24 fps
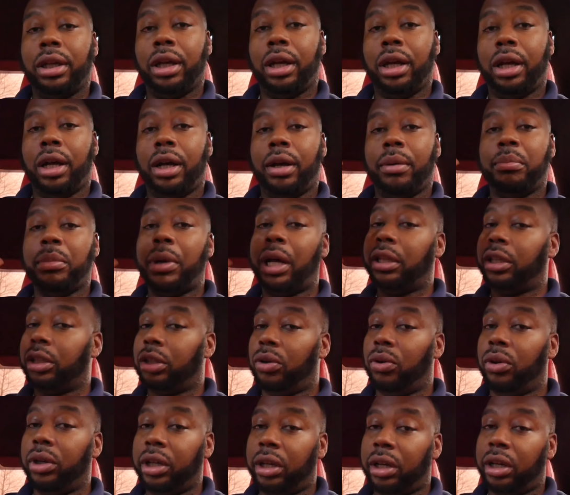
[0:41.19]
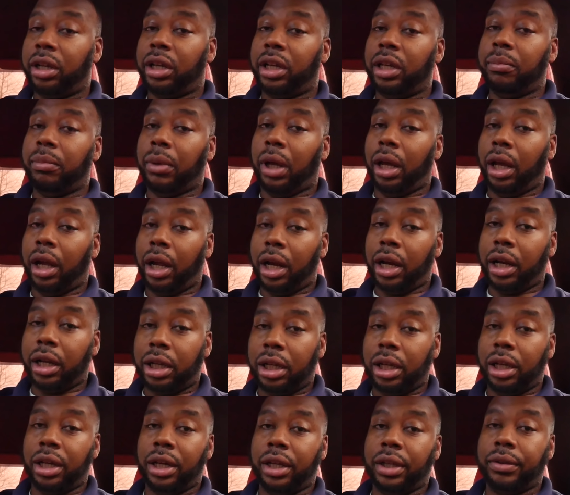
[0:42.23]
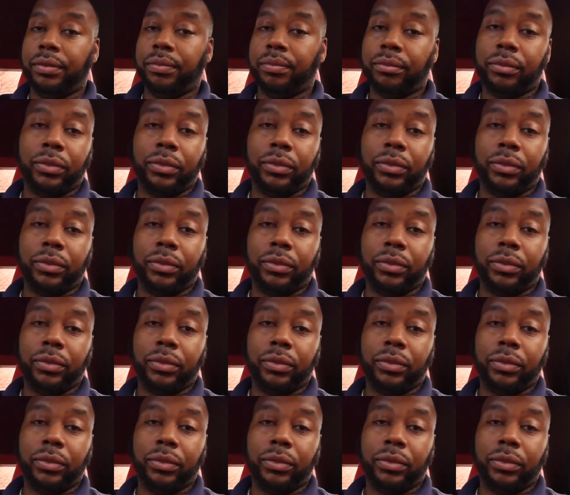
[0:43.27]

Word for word: I'm about to go in here and get my hair cut